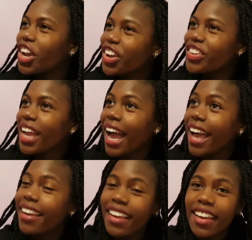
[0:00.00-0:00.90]
So
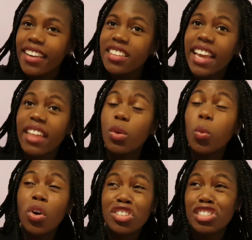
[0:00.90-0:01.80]
yeah,
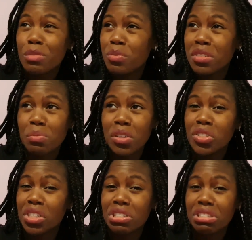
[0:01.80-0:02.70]
the
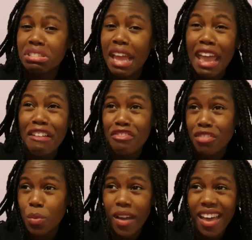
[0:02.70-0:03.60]
wasps were just
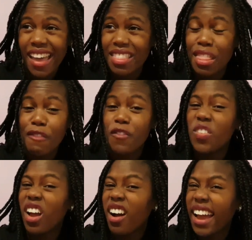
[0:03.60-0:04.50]
everywhere,
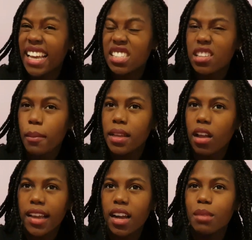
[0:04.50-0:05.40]
flies.
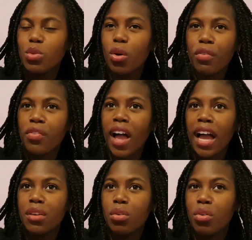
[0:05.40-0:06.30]
I mean, like, I'm not a
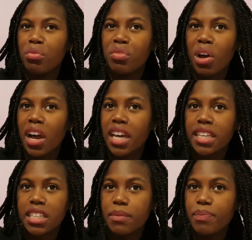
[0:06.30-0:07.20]
fan of
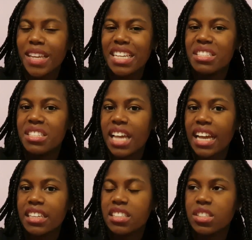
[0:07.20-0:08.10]
like
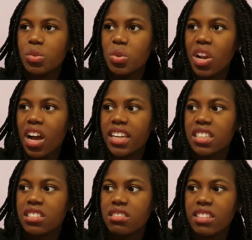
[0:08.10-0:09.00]
insects or
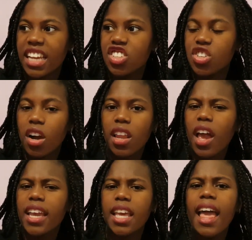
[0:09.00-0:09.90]
like nature.
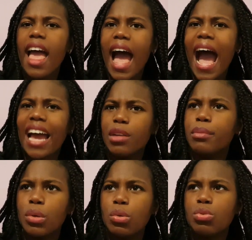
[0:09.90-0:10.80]
I like
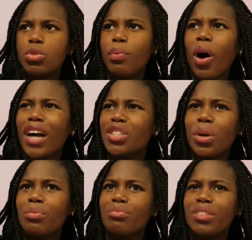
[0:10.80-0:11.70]
animals, but
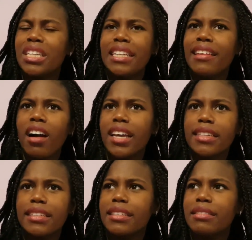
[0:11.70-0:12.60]
I don't really
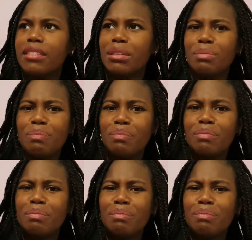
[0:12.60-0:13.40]
like the